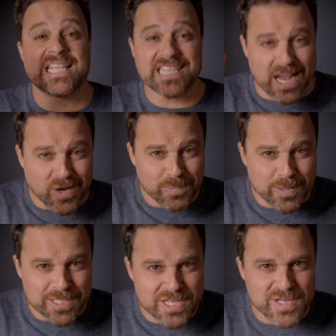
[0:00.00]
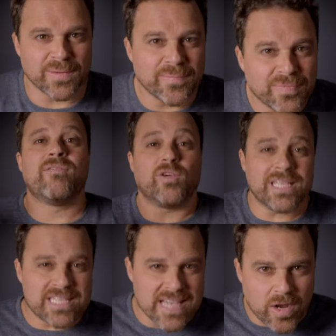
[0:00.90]
Second position. For
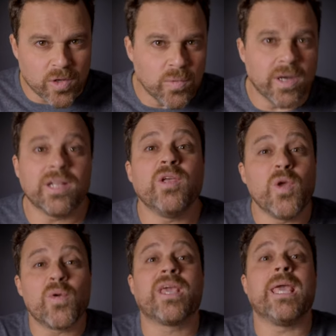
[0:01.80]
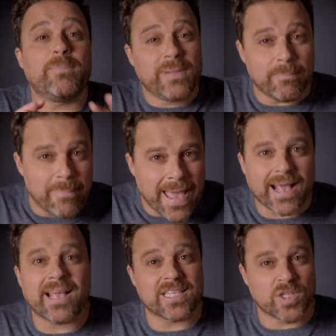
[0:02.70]
the second one, you keep the
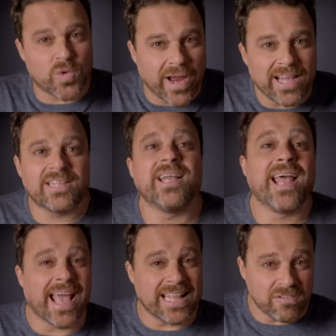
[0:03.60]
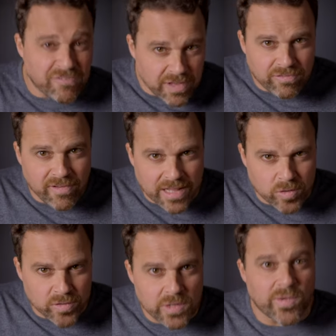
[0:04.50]
back straight and the feet flat
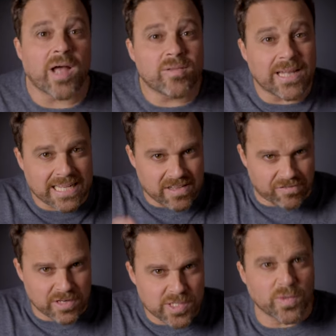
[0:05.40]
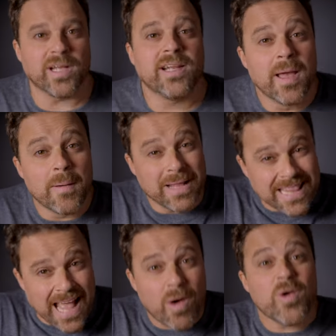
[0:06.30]
on the ground like the first one. But
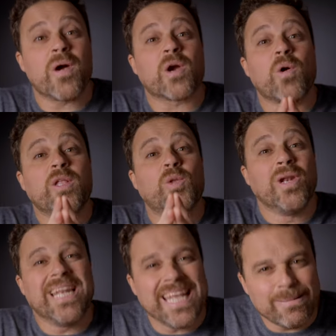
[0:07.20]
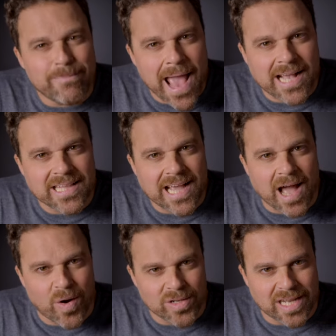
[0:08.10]
now you are going to lean back the
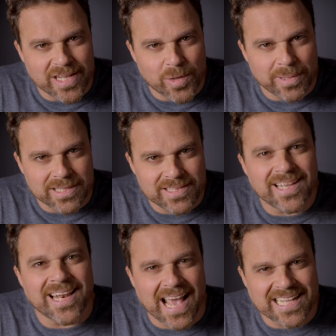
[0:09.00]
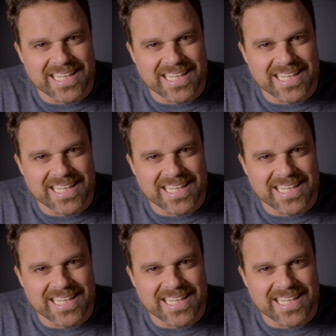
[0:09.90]
cajon a little bit, like